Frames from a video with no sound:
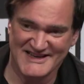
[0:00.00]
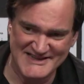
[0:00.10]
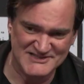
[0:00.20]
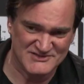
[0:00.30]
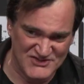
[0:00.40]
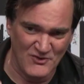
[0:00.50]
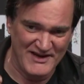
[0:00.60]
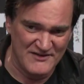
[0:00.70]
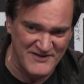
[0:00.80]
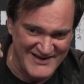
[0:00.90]
He's
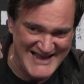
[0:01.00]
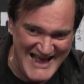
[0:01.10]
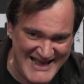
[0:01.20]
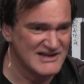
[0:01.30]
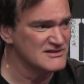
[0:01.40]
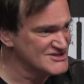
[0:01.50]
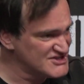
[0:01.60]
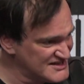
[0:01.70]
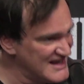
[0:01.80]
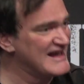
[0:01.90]
doing a very
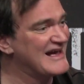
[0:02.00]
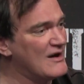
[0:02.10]
English thing.